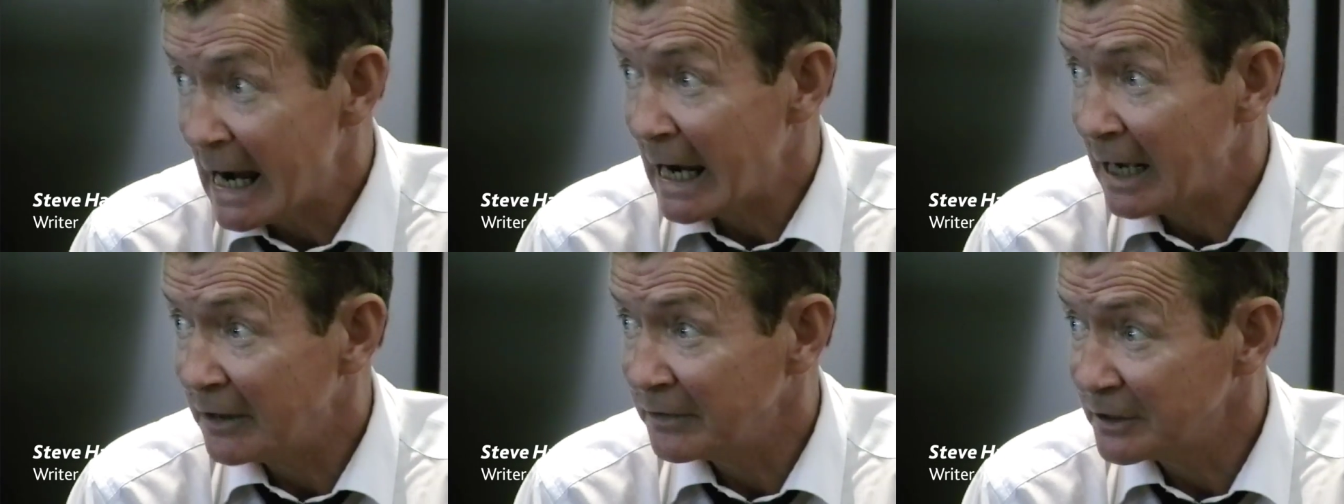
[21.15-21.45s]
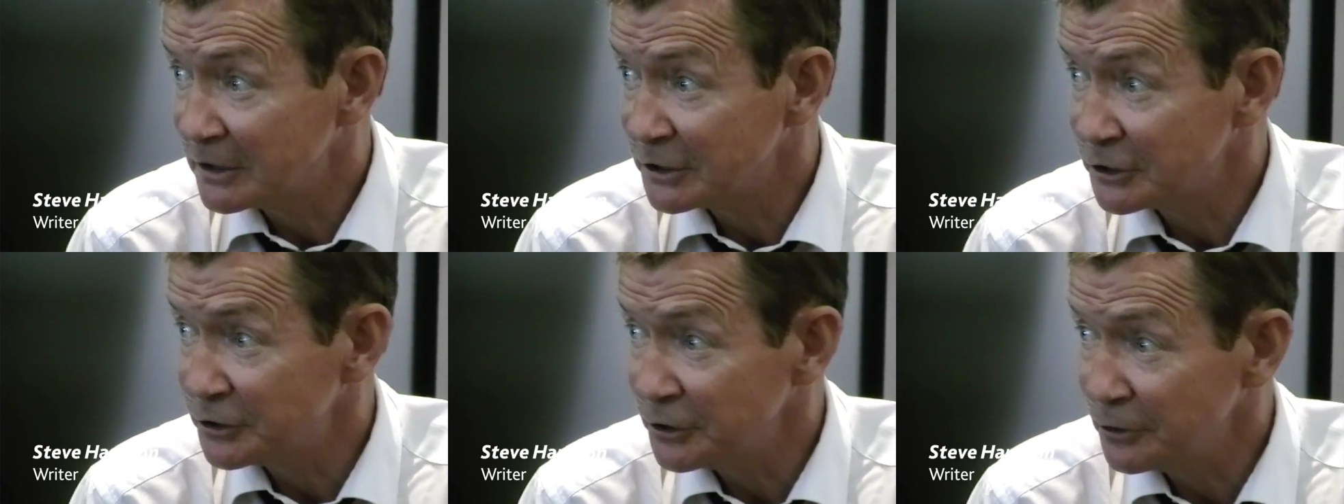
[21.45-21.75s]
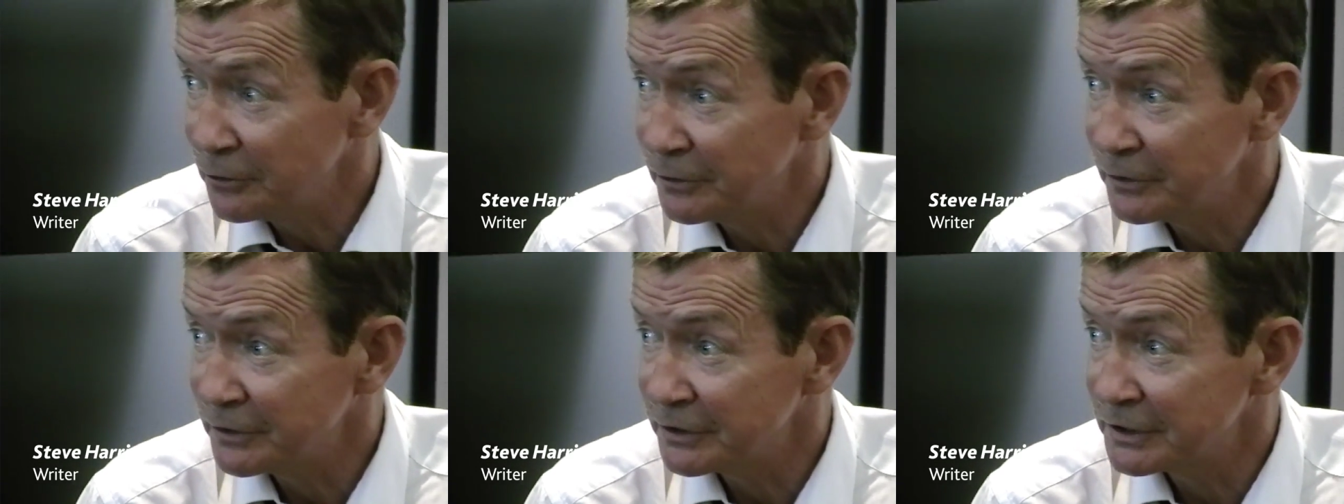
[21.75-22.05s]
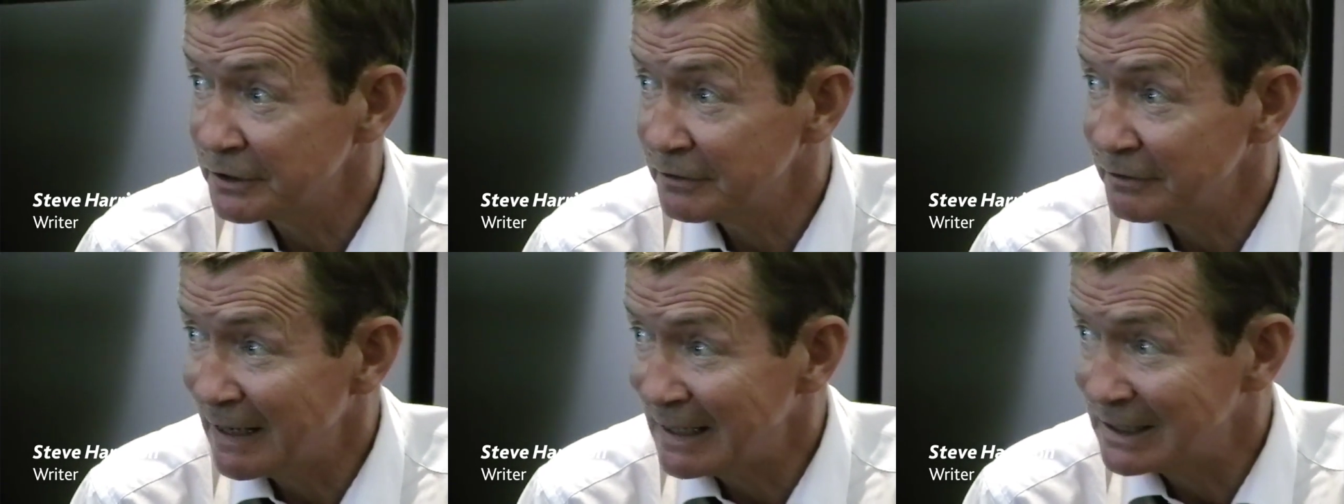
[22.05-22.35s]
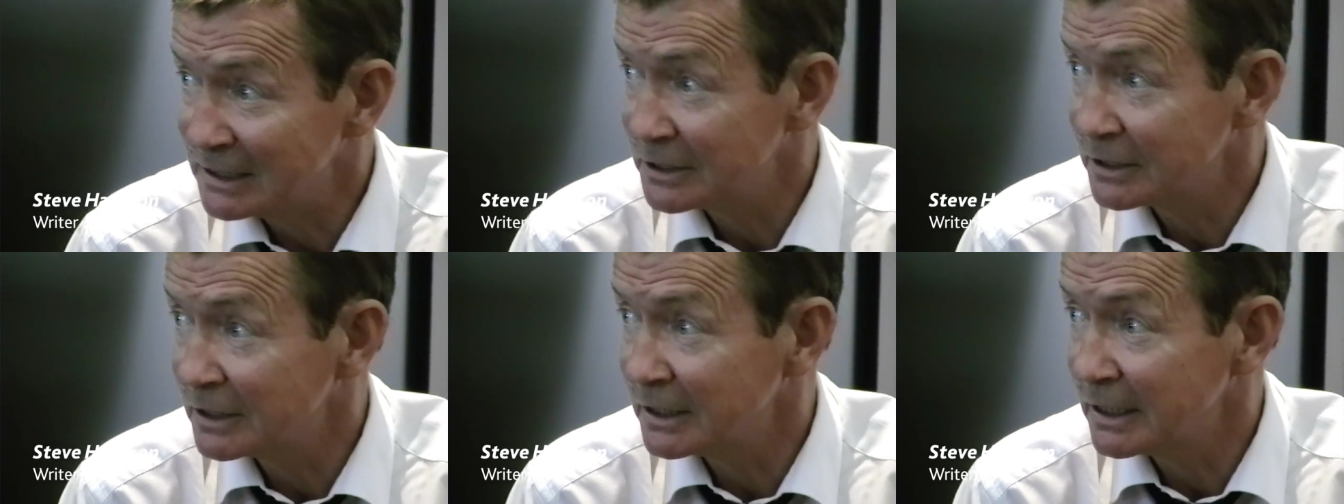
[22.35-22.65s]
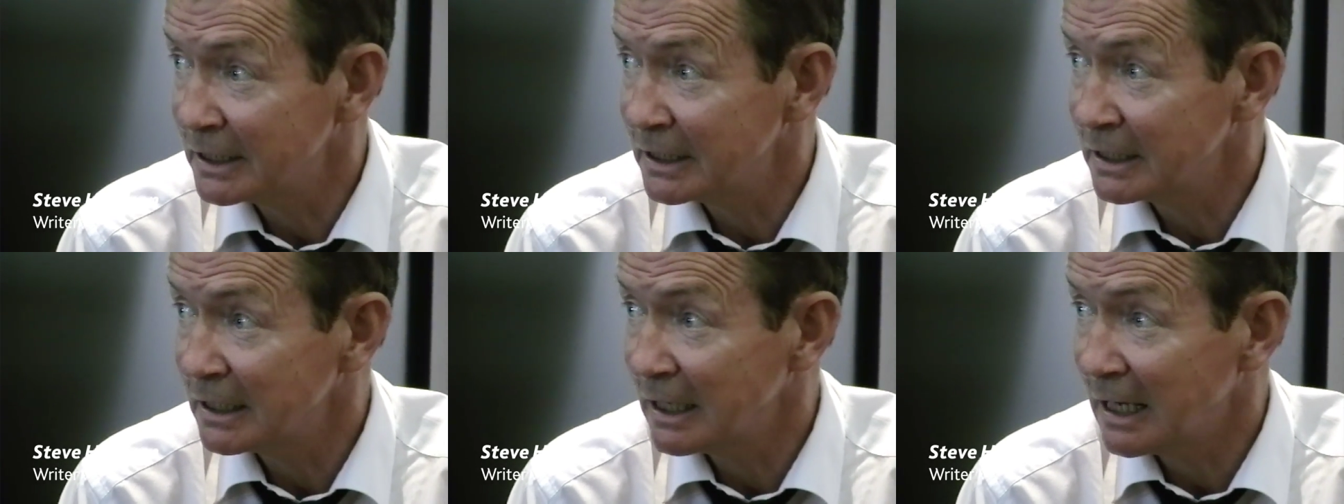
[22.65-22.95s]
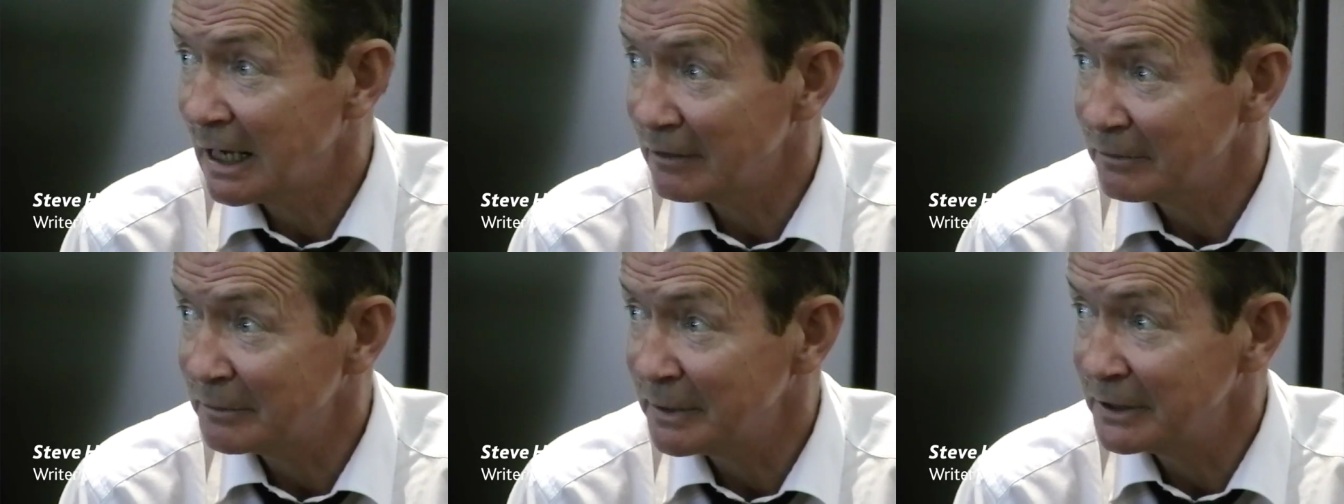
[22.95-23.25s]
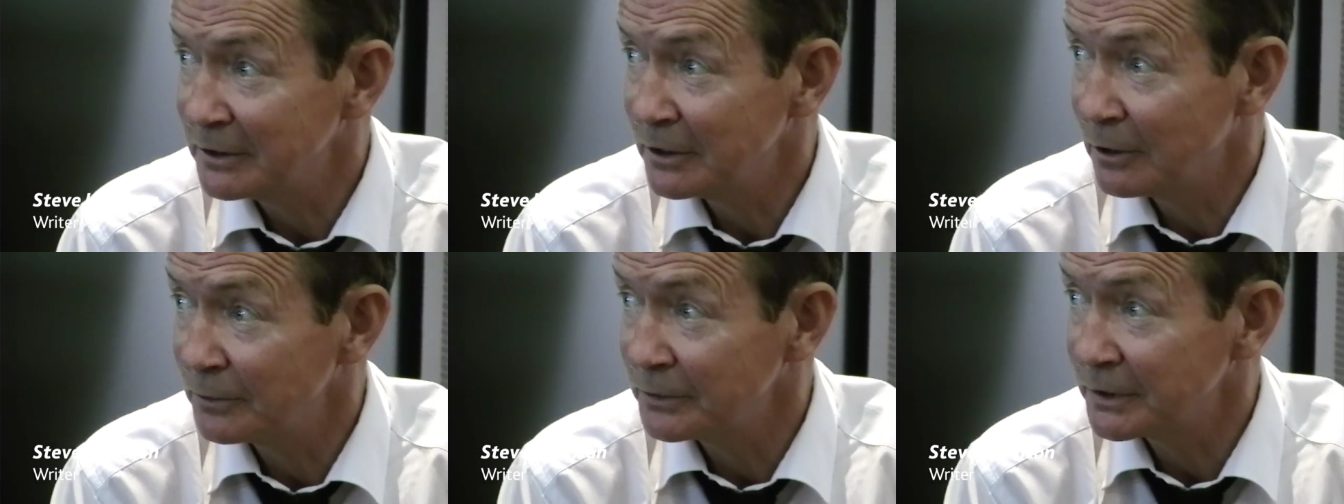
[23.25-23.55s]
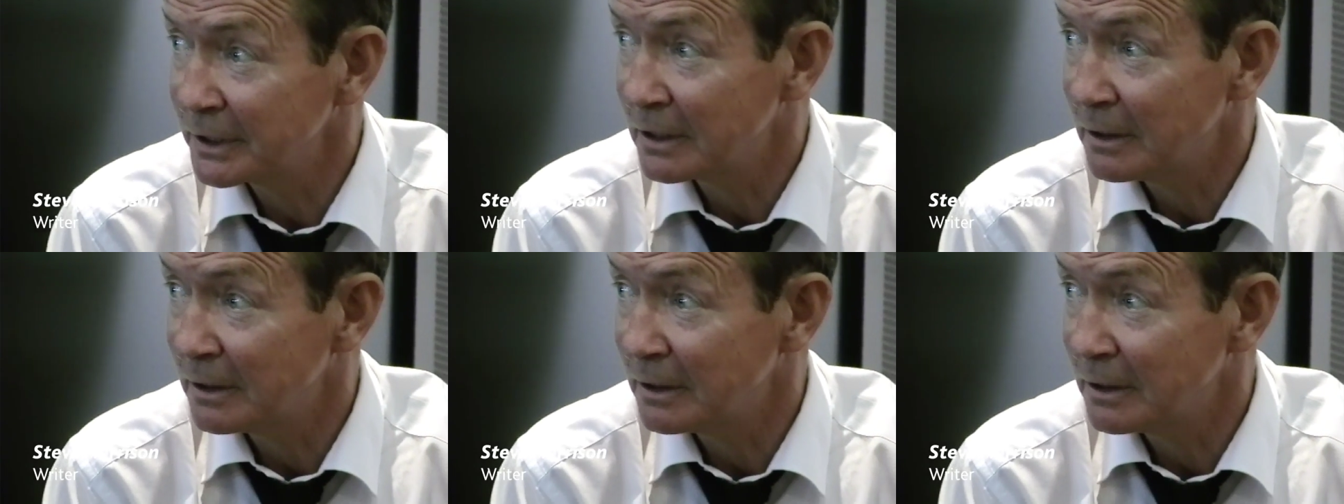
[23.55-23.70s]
and the students eventually have been known to